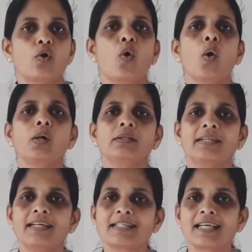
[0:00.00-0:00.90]
all
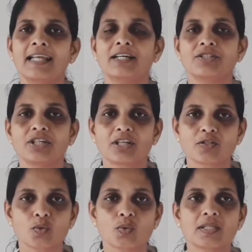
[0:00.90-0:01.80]
these energy
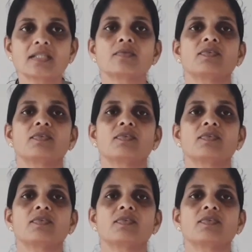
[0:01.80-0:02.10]
resources